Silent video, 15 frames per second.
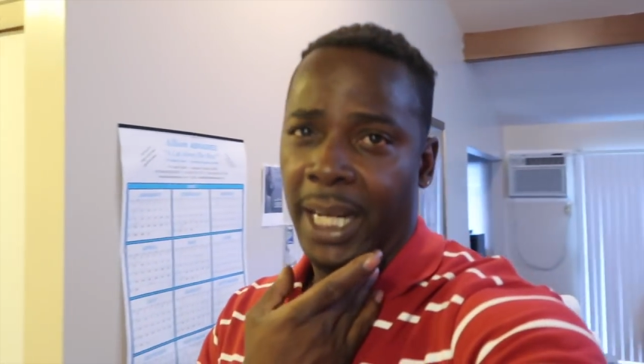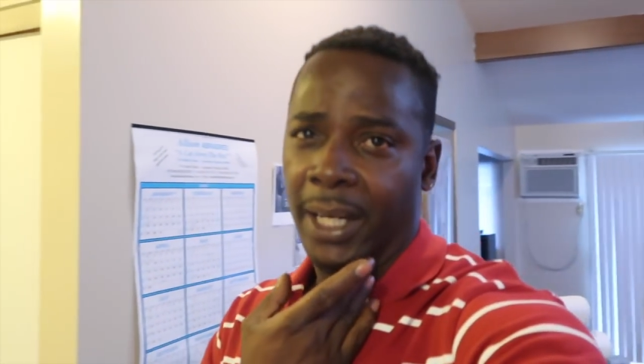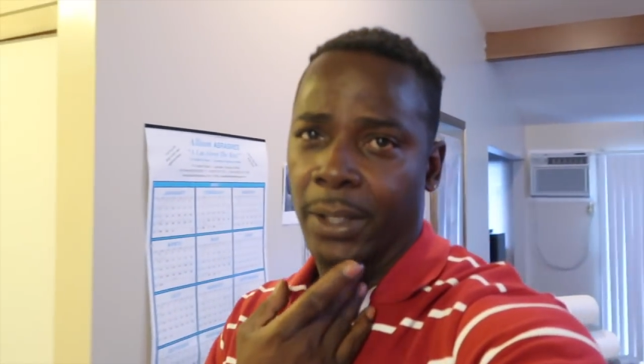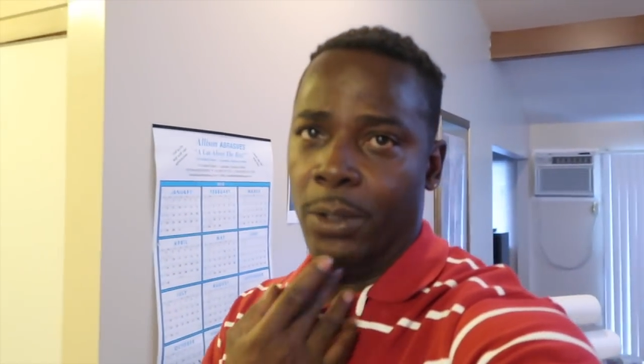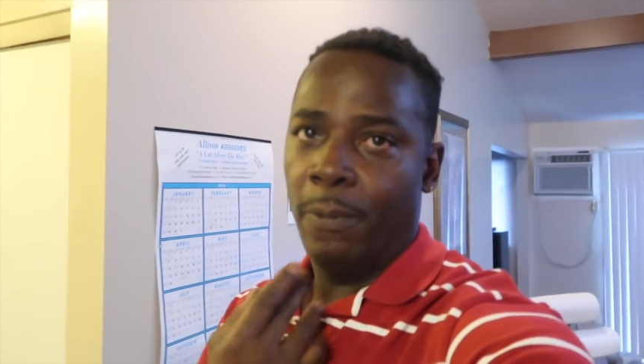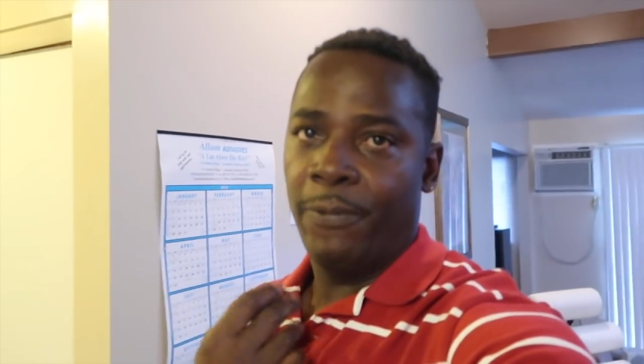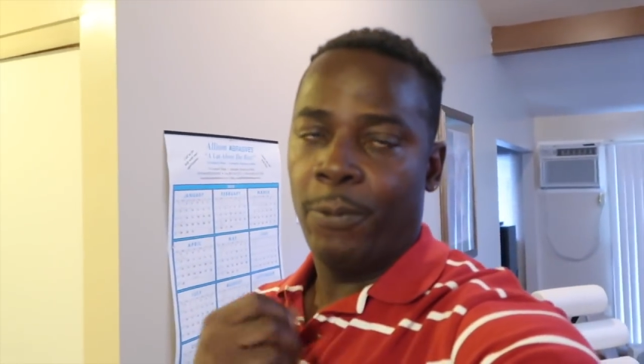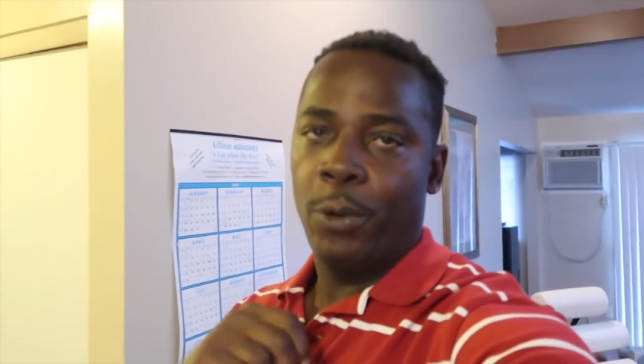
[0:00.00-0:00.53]
I
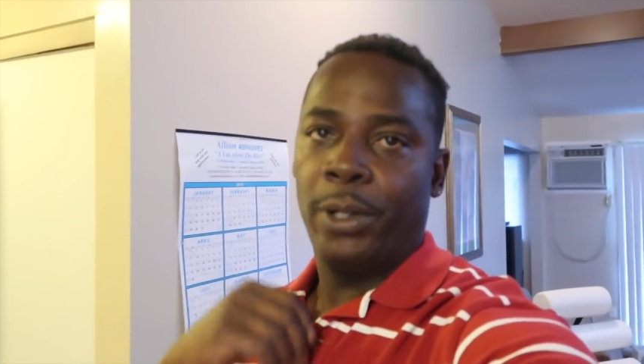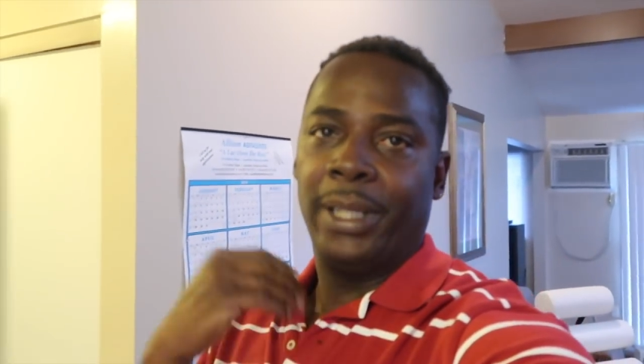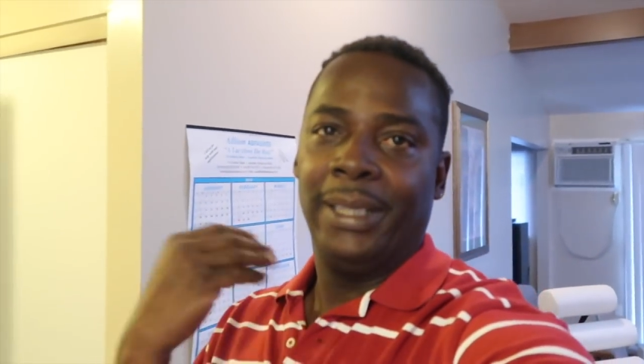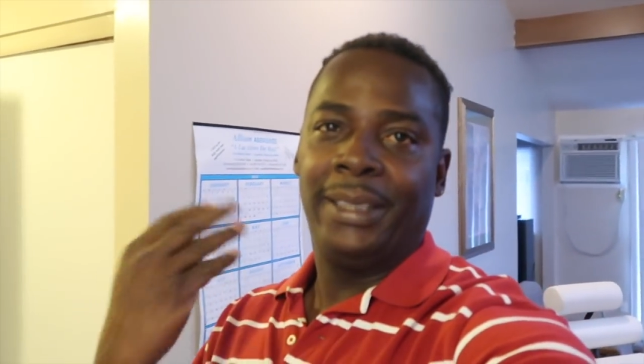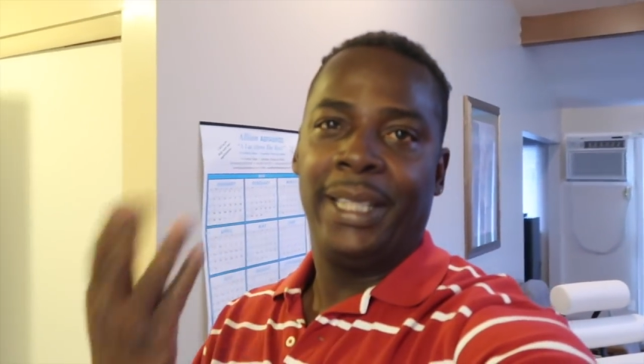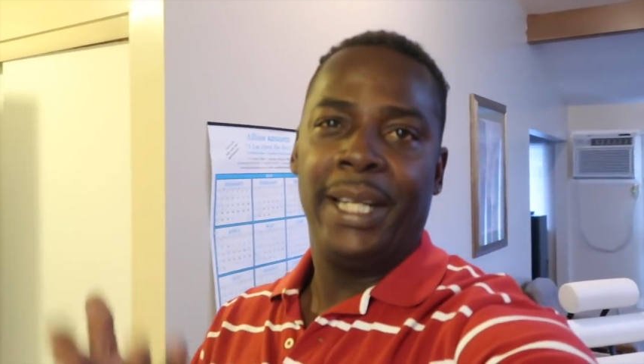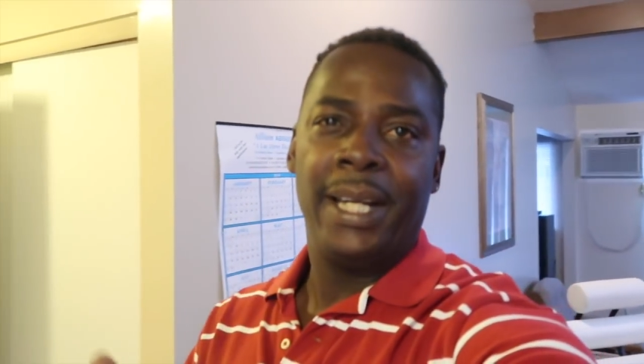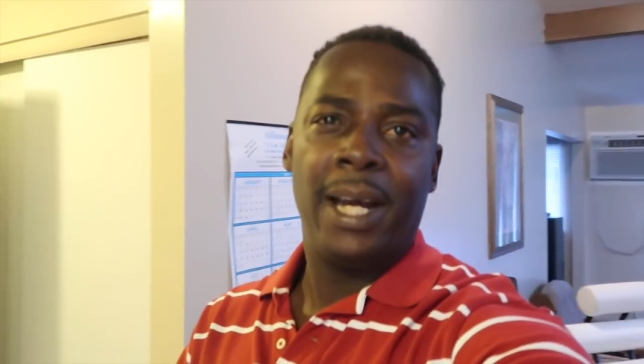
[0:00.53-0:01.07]
can go from
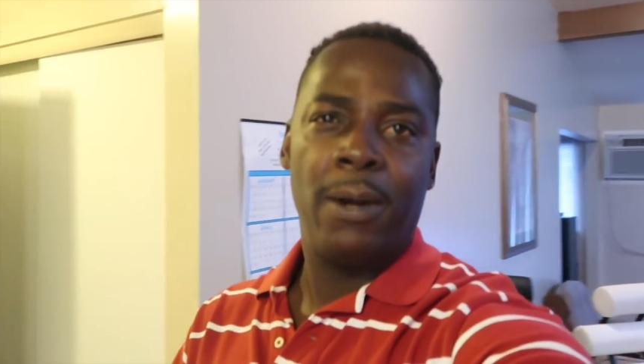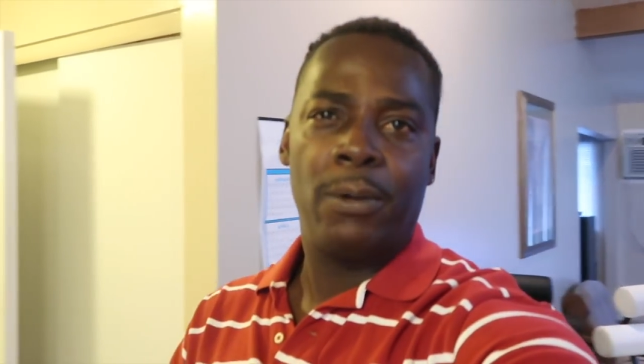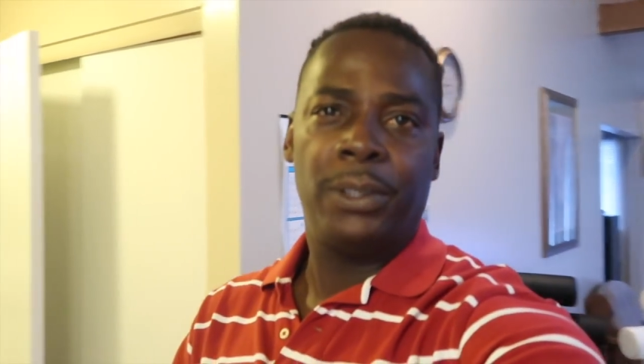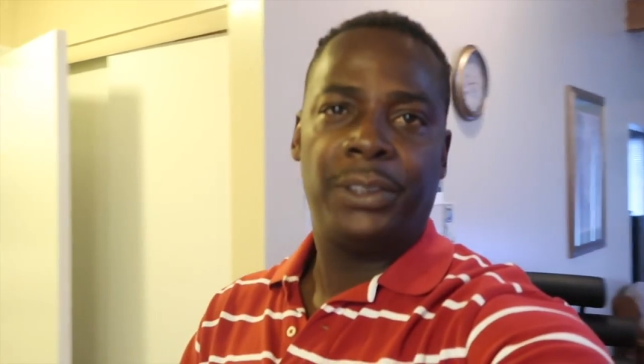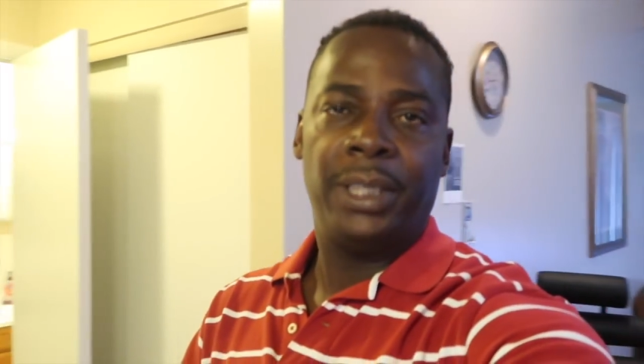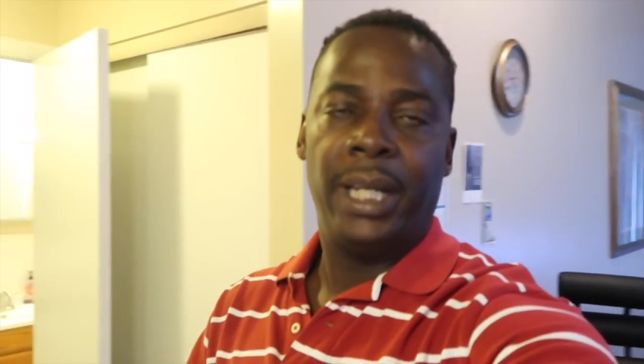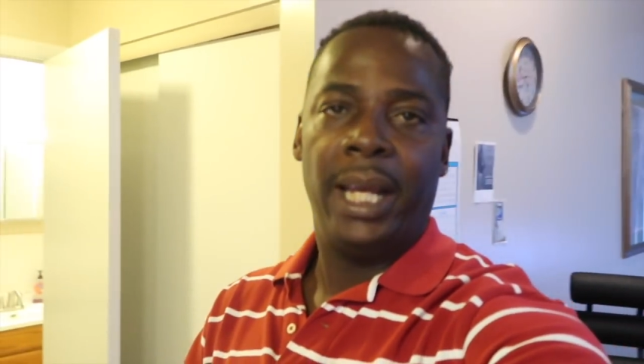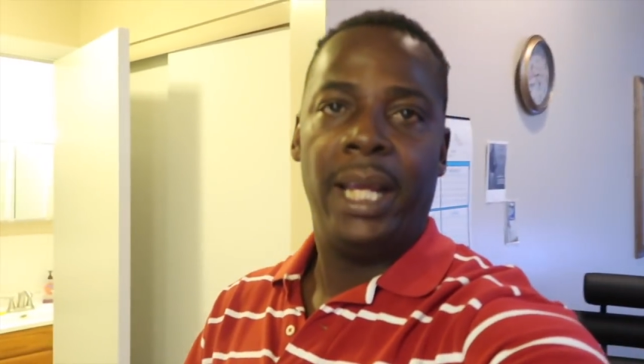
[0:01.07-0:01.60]
working 10
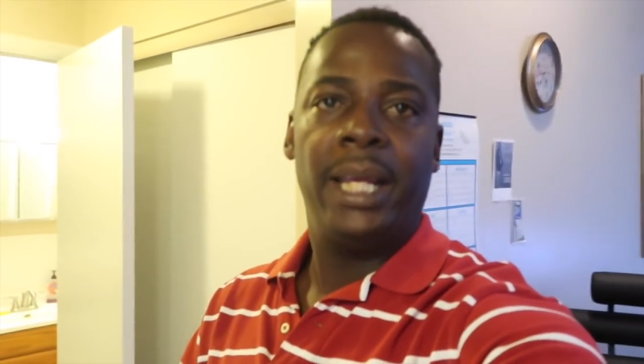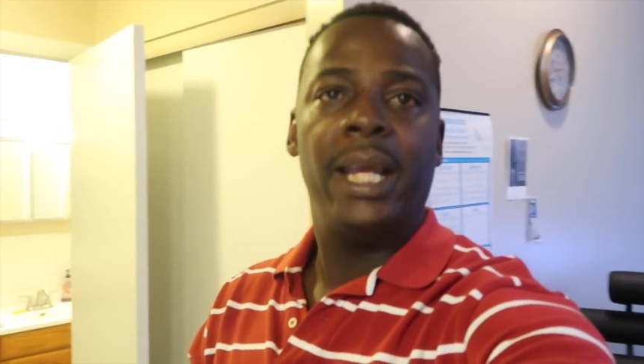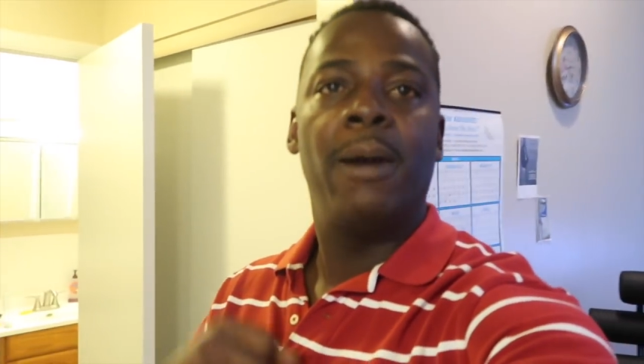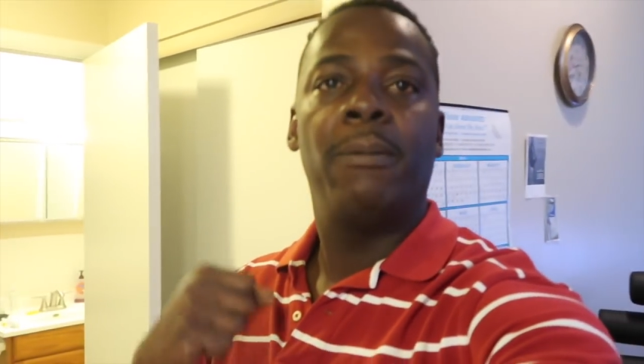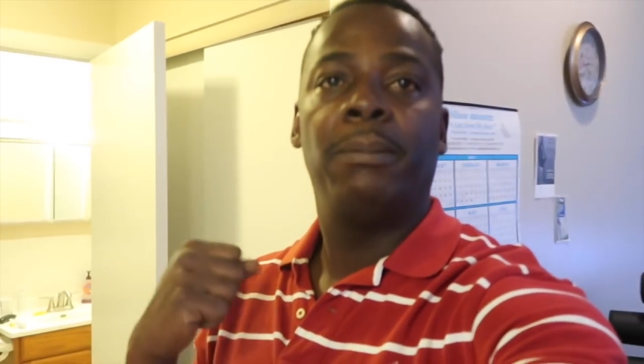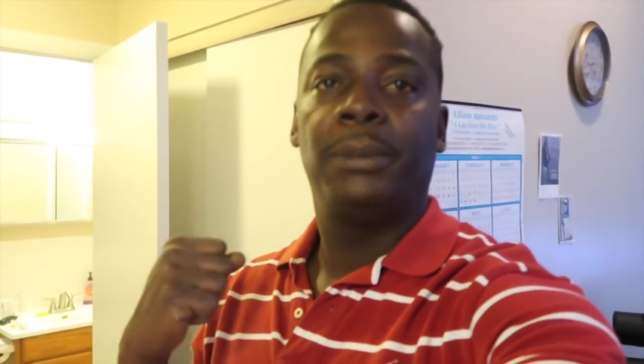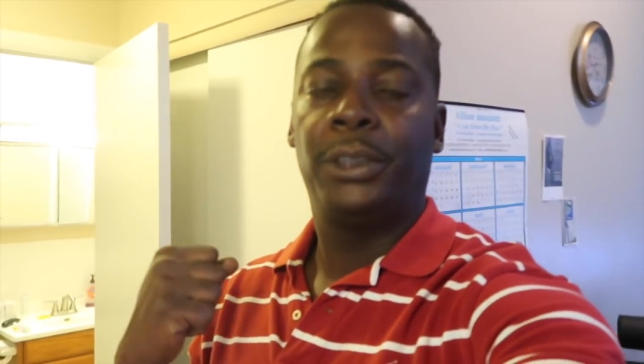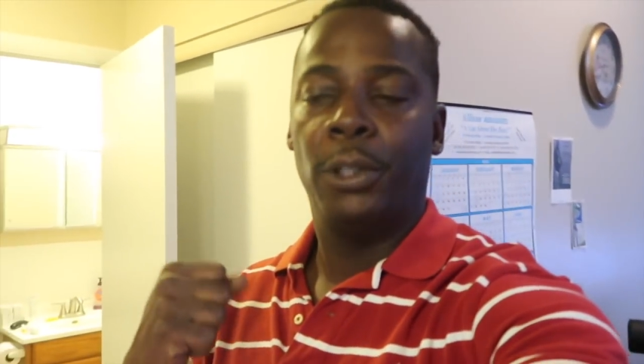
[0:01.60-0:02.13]
hours today and